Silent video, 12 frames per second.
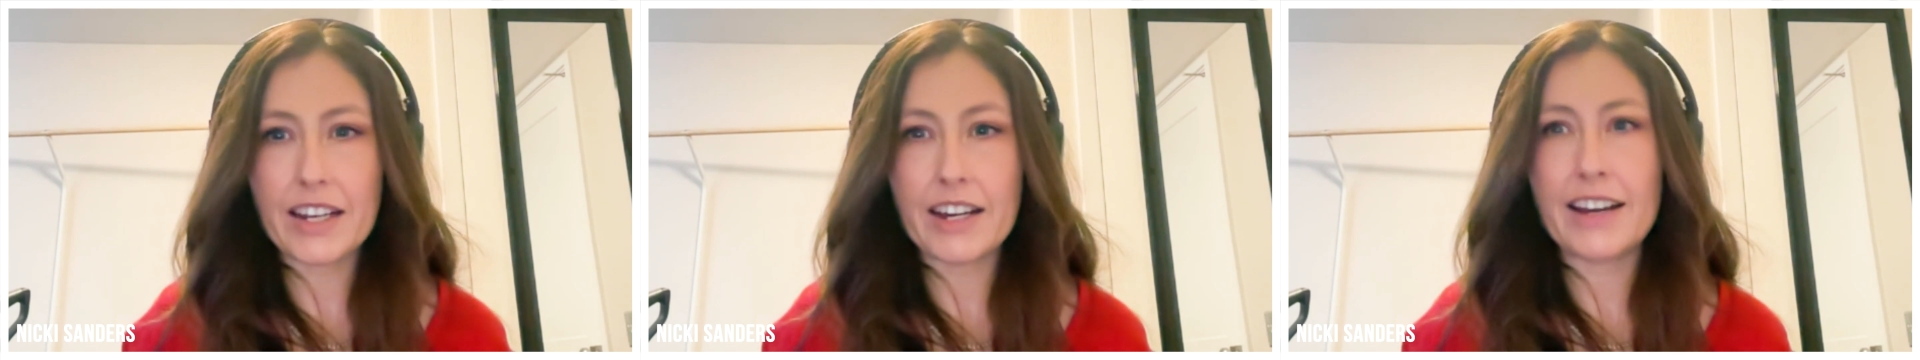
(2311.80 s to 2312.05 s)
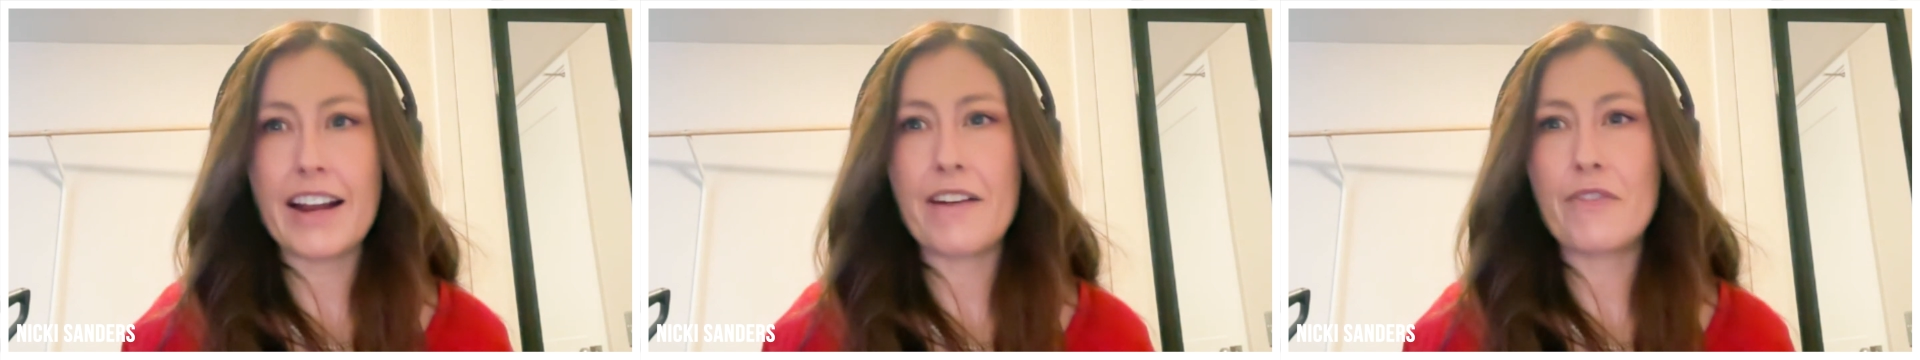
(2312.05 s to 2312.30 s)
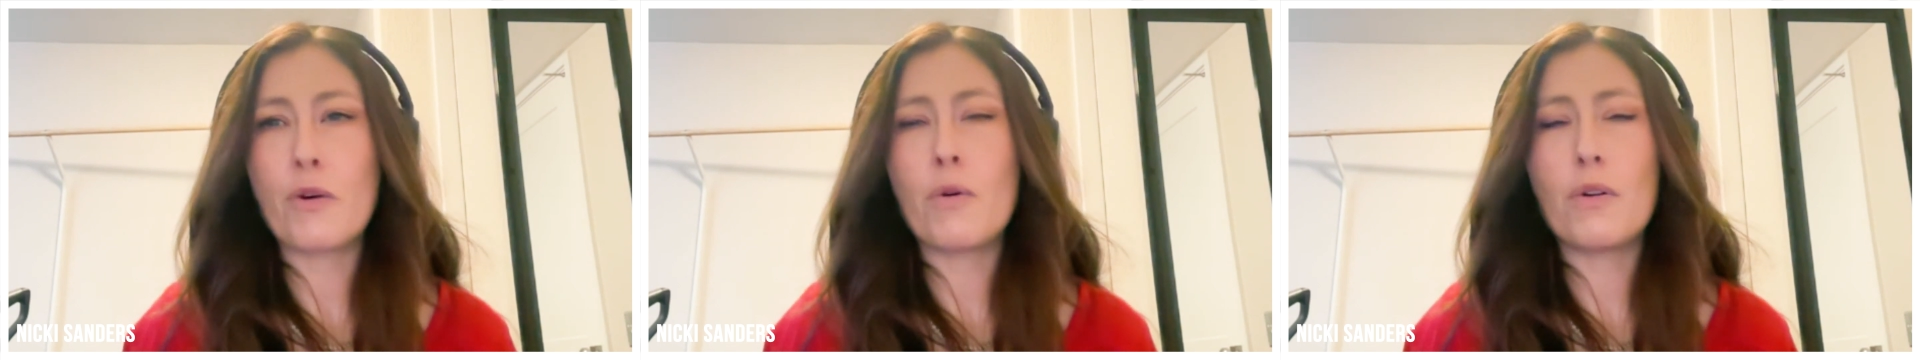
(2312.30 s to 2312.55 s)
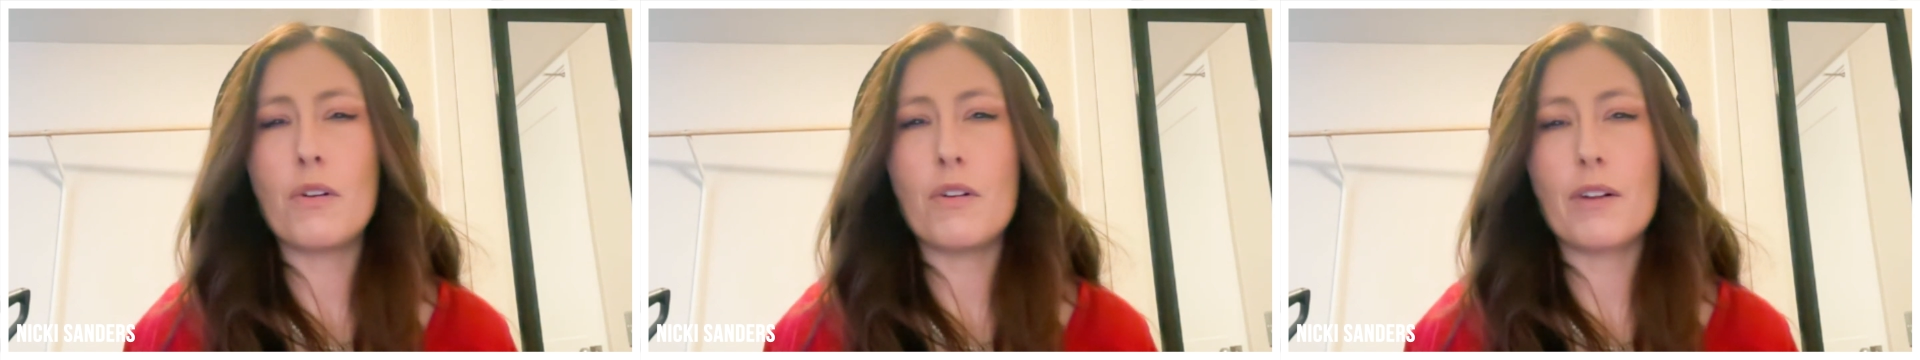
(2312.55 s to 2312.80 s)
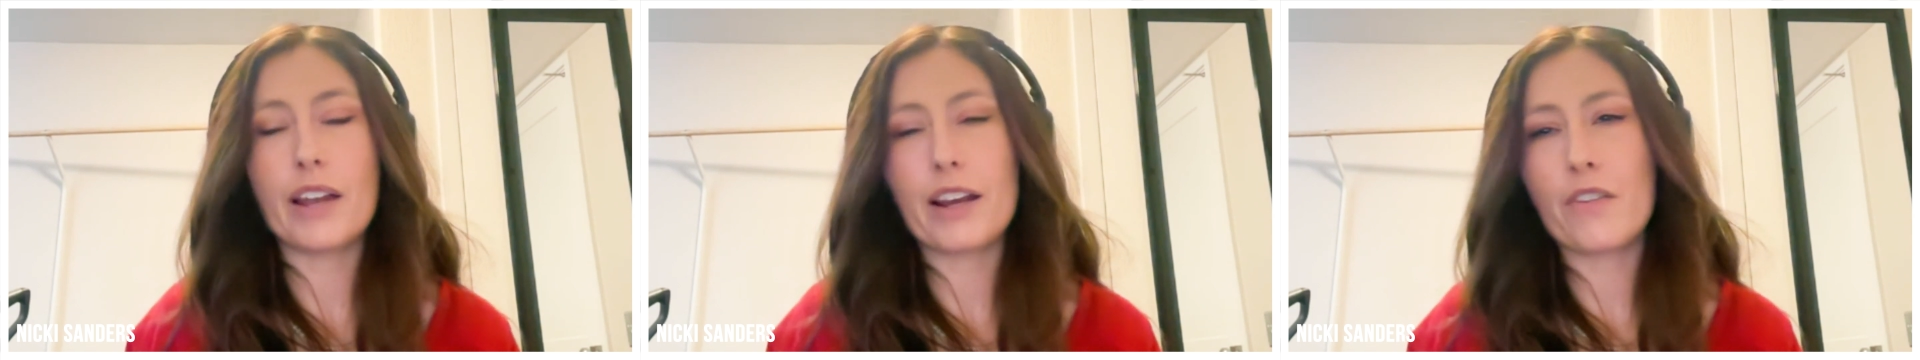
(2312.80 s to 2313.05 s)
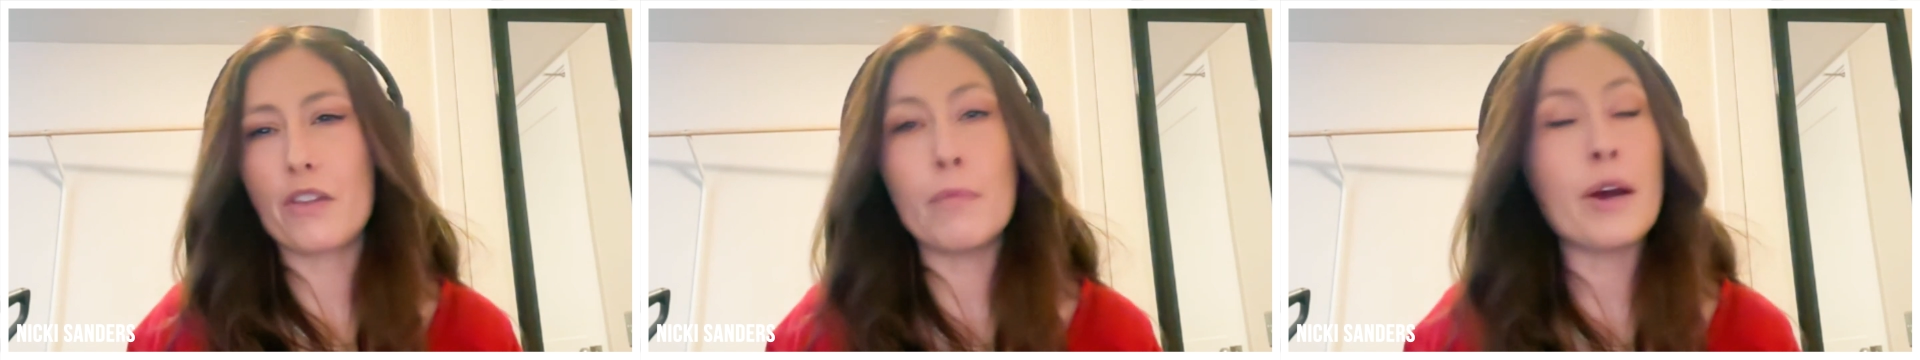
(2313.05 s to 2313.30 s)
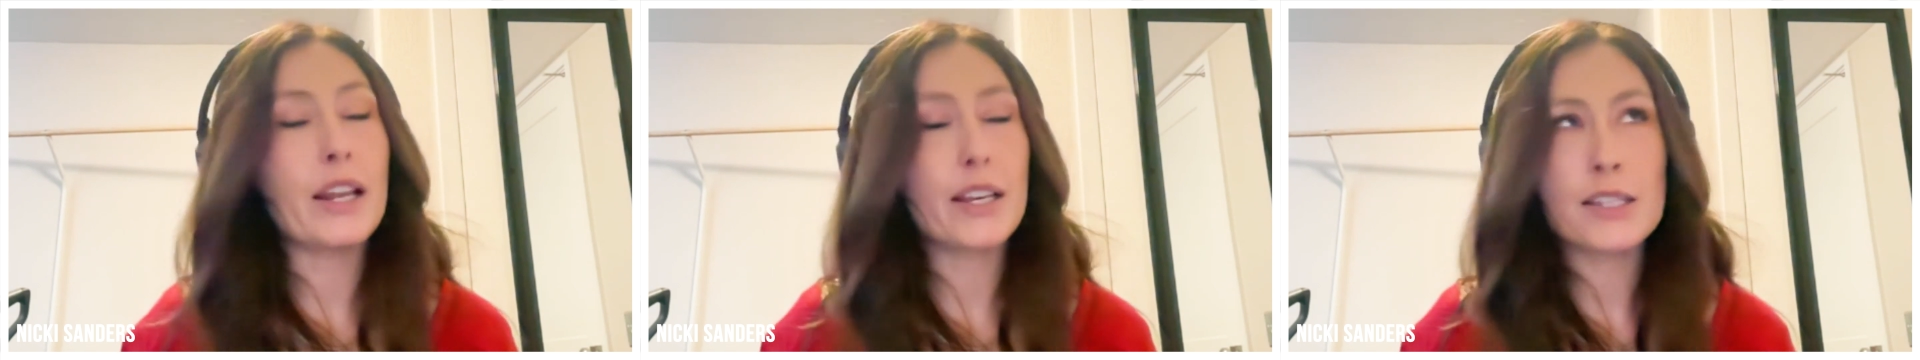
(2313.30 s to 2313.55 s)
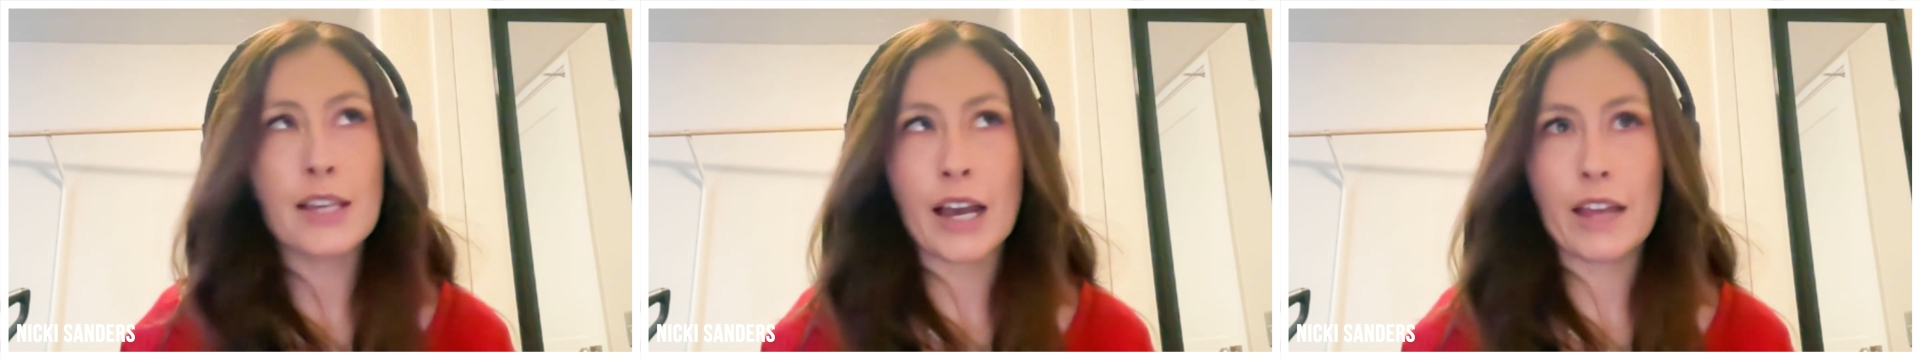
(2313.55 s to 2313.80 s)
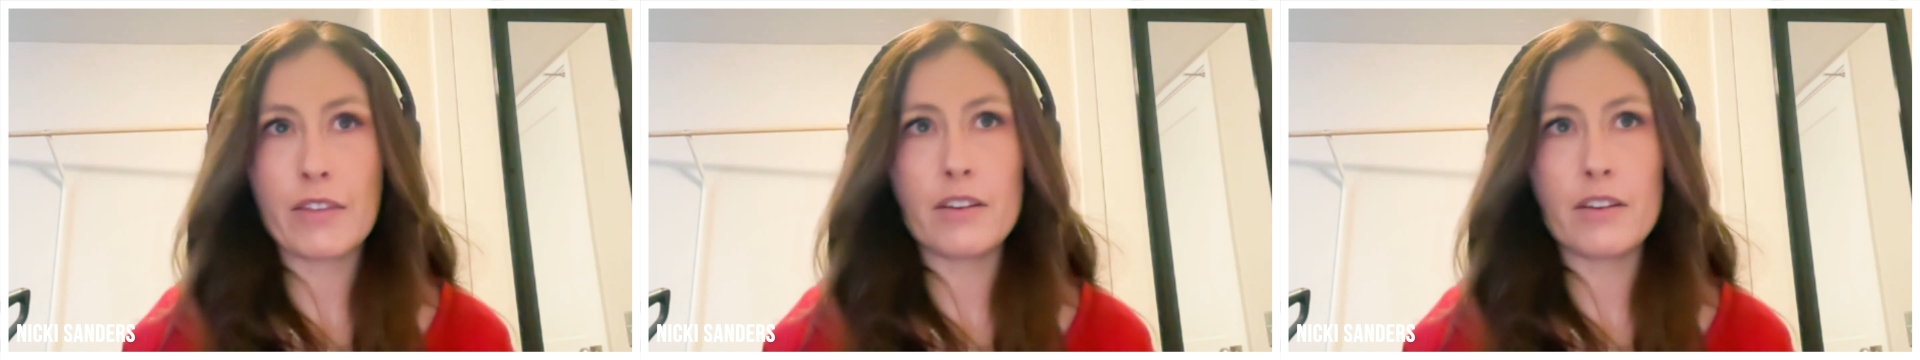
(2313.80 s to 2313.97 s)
and the whole like on the money side the